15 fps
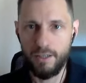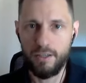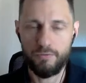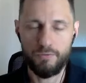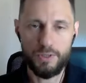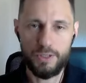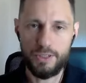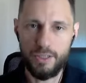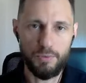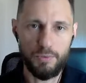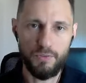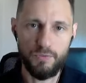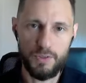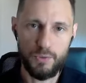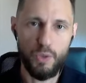for example,
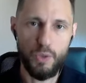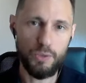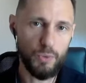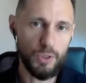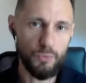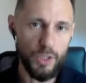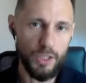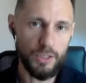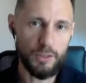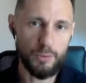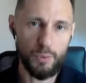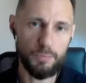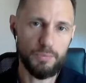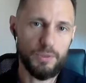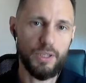if it's 111, it
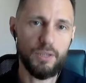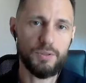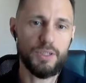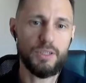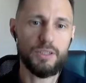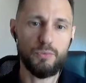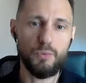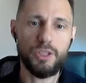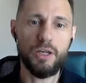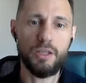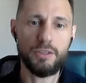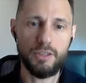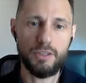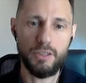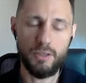will pronounce it as
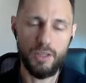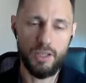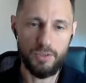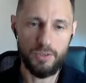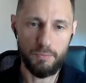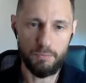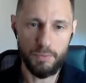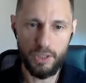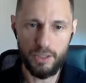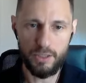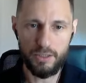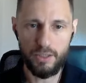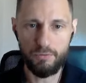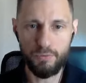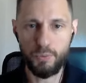111. But
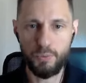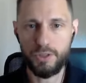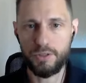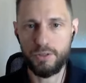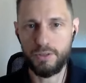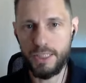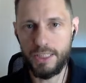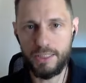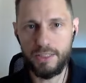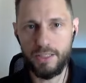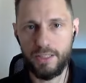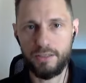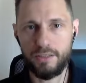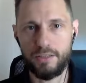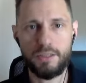if we want to
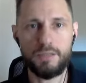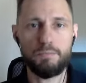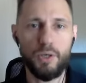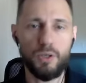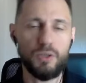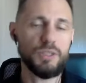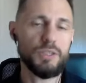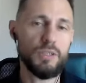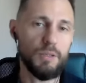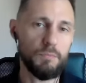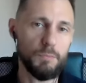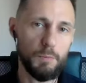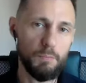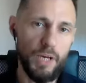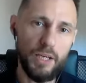dictate the policy
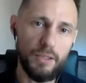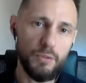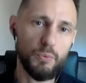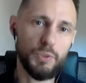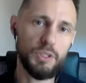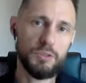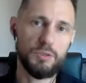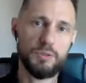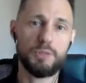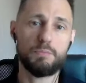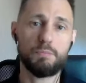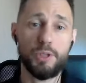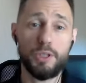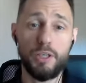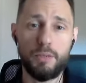number back, we need to
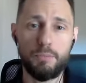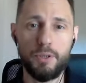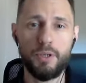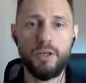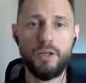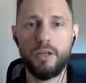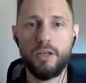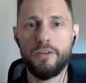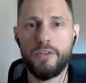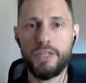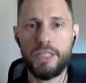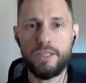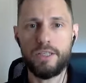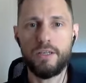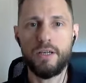split up
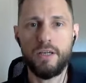the